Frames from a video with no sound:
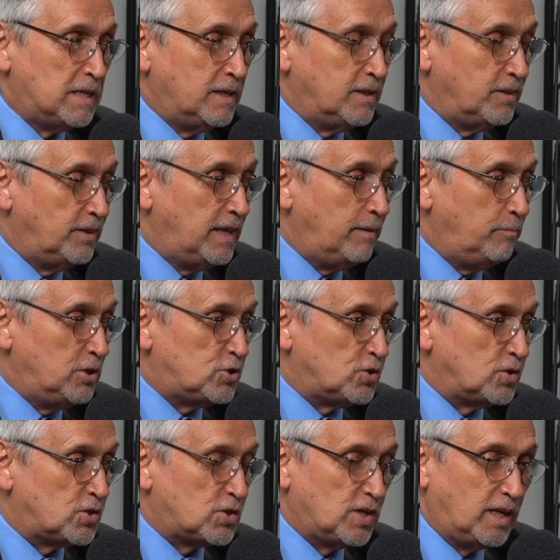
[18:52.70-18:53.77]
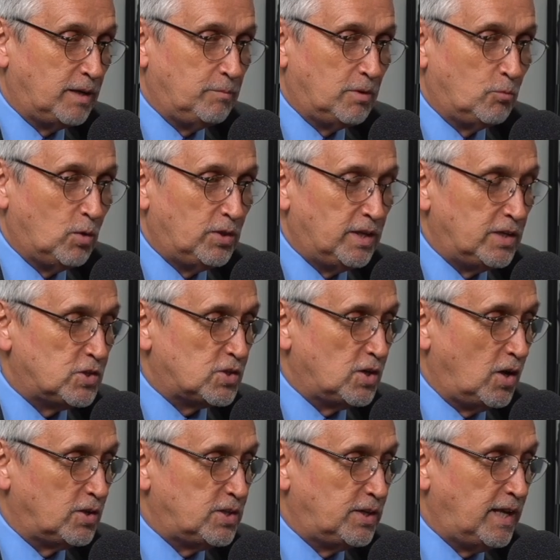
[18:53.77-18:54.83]
their mission statement when they
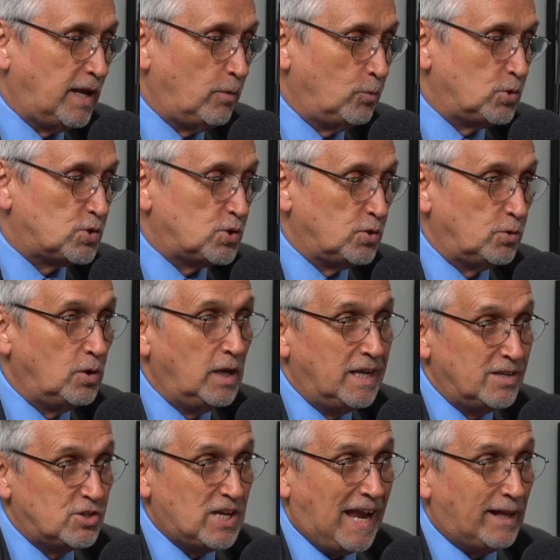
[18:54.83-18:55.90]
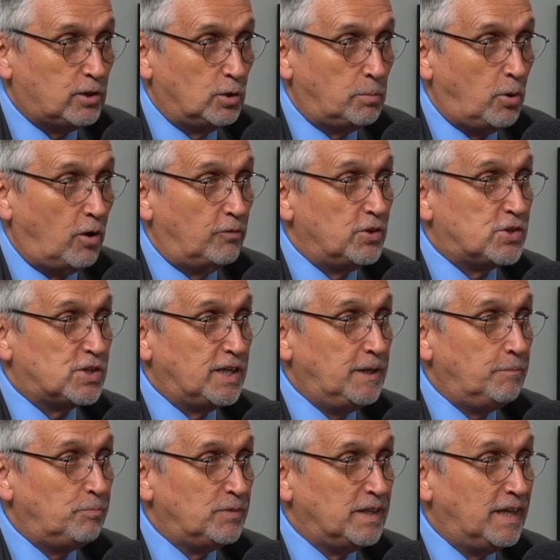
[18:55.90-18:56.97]
started out was to tackle poverty
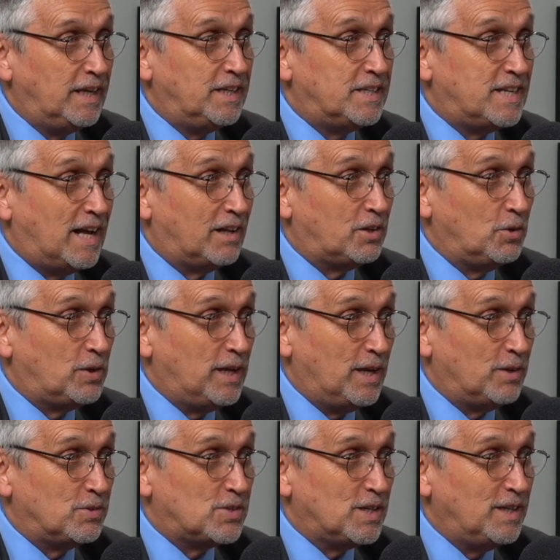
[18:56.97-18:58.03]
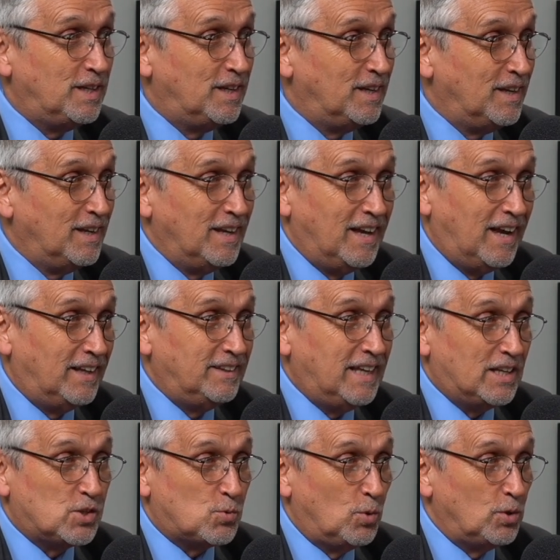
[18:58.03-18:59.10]
in Hidalgo County, and
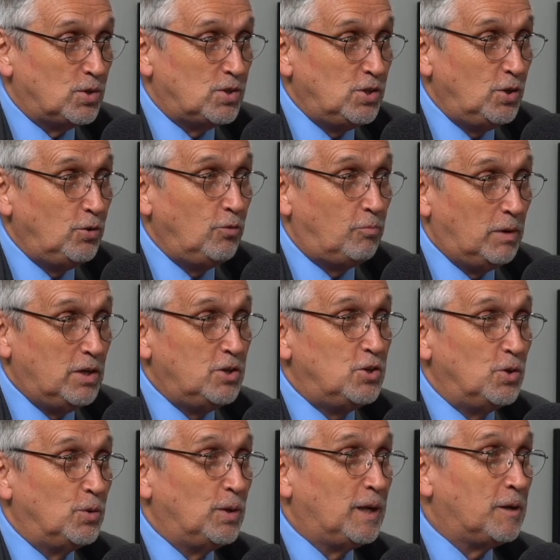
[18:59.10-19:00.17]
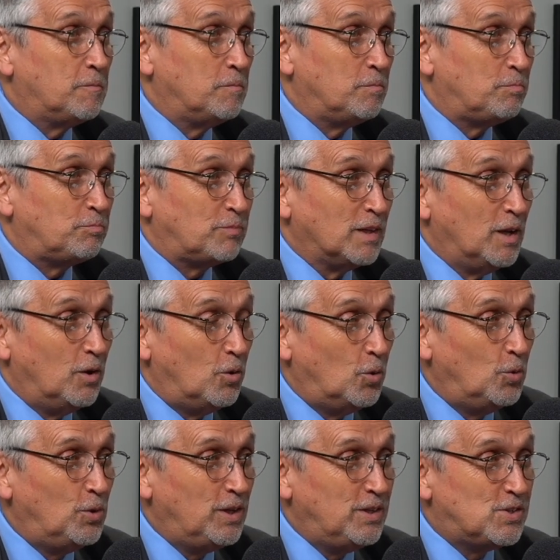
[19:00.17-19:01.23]
that's what you've been doing all
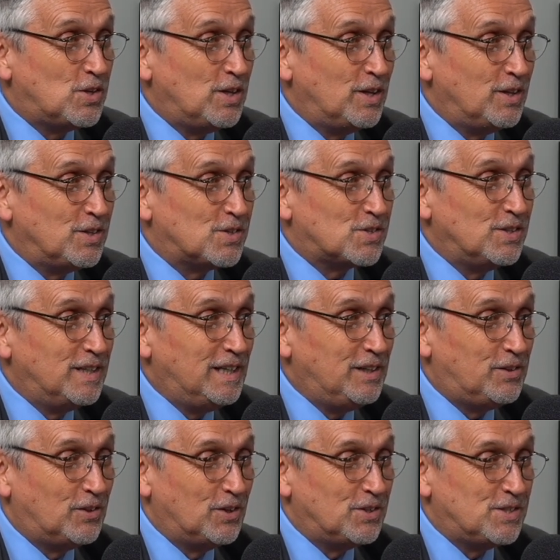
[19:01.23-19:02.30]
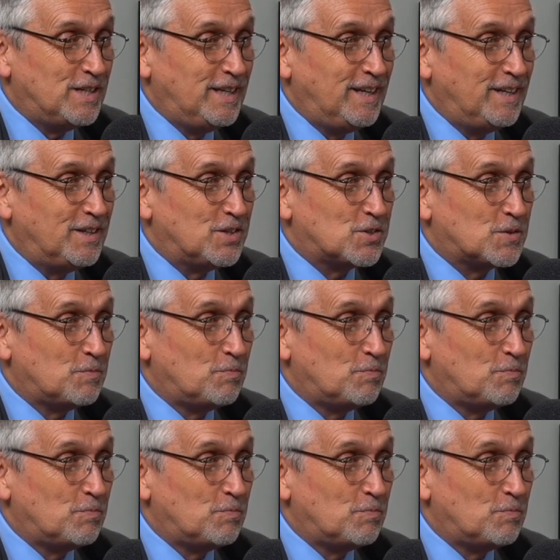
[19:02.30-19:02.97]
these years, nearly 30 years.